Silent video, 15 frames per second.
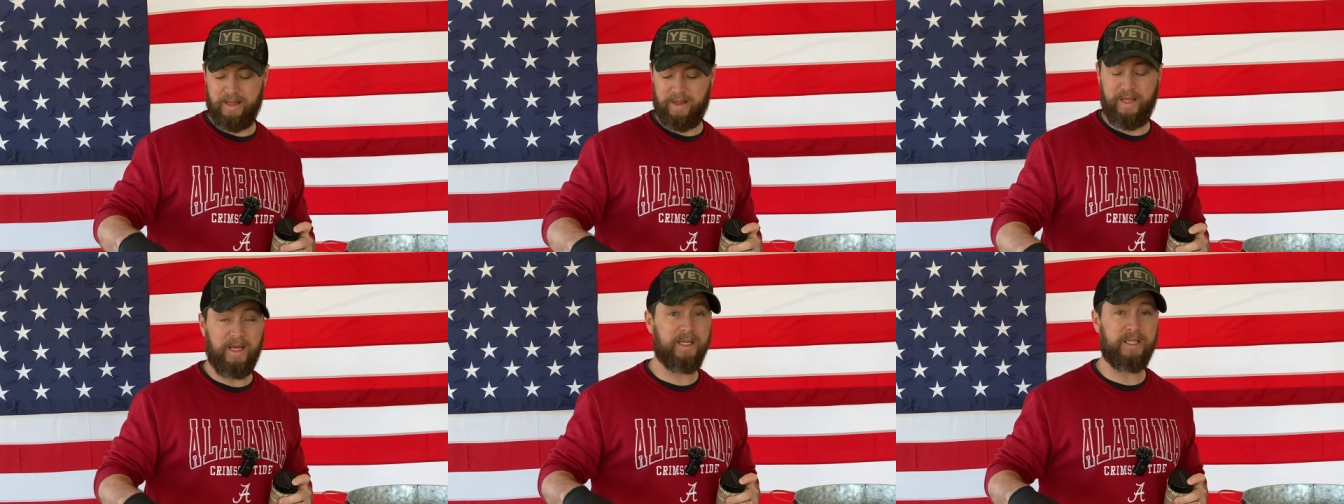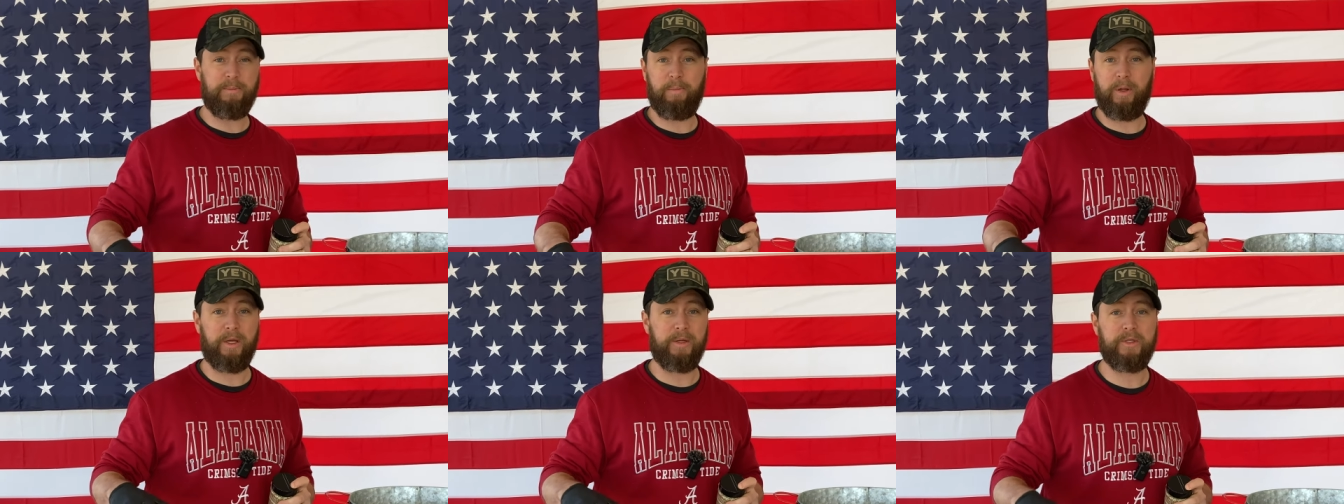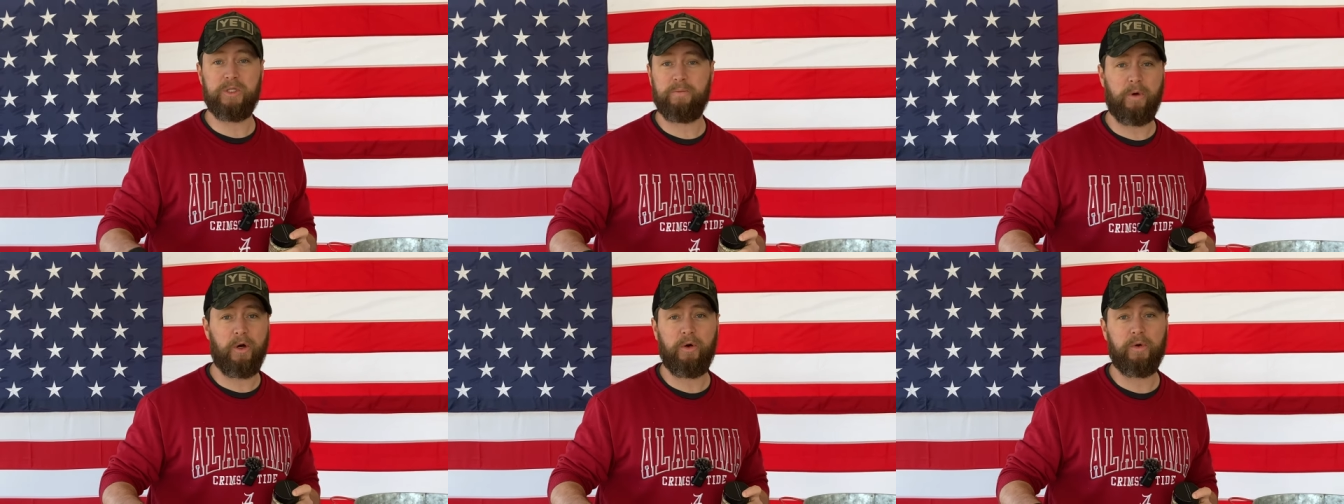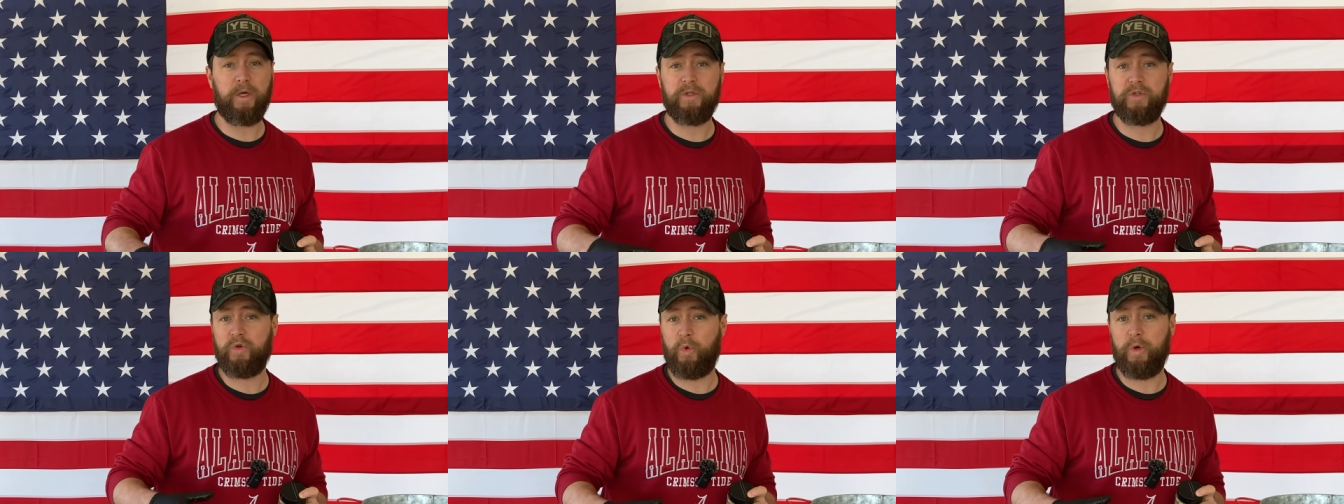This plus smoke
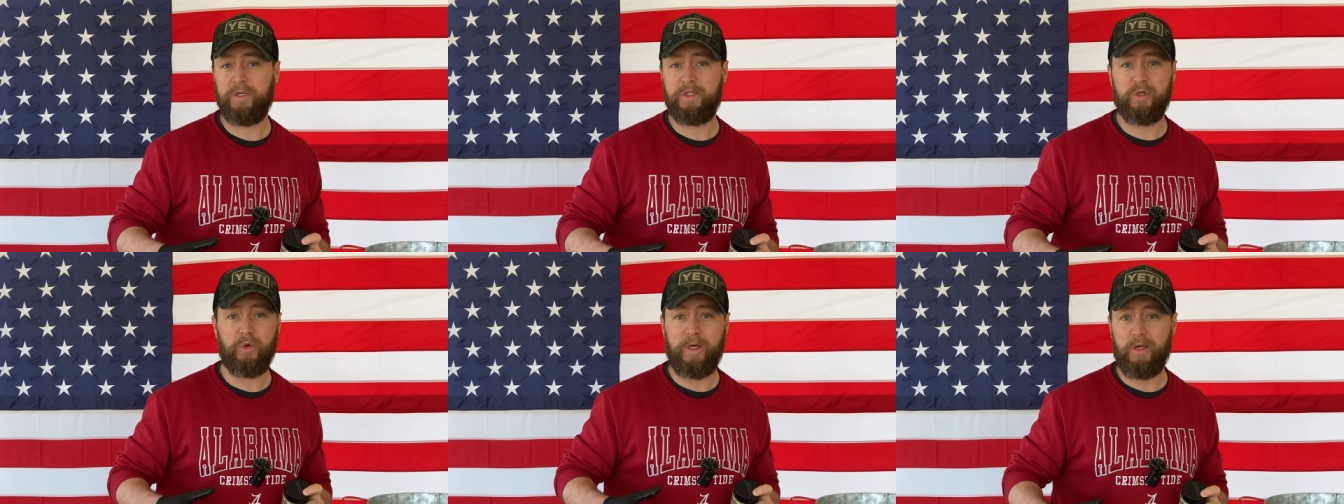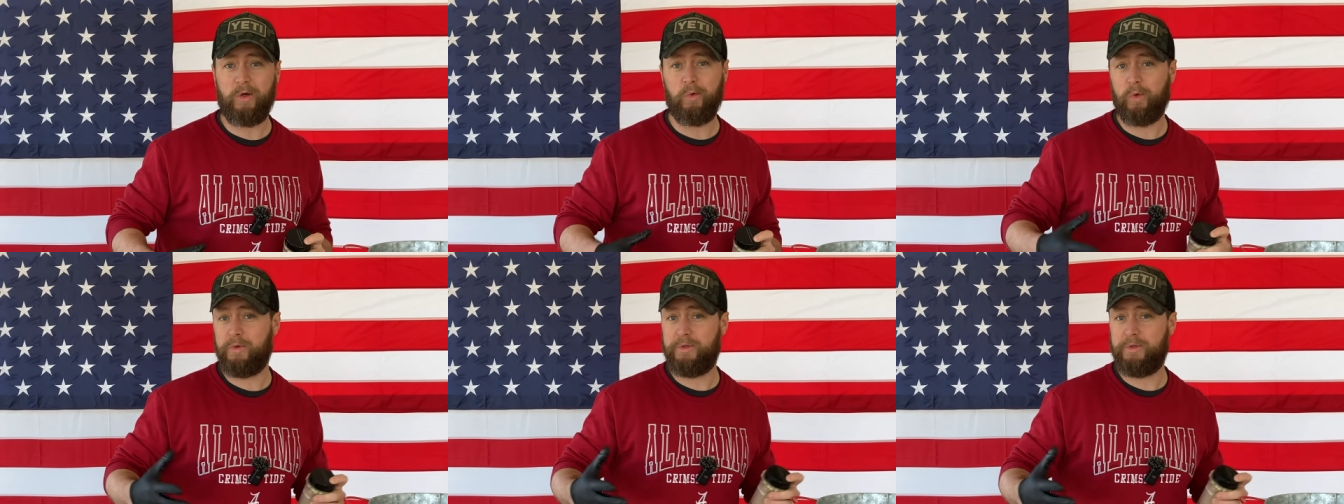is going to equal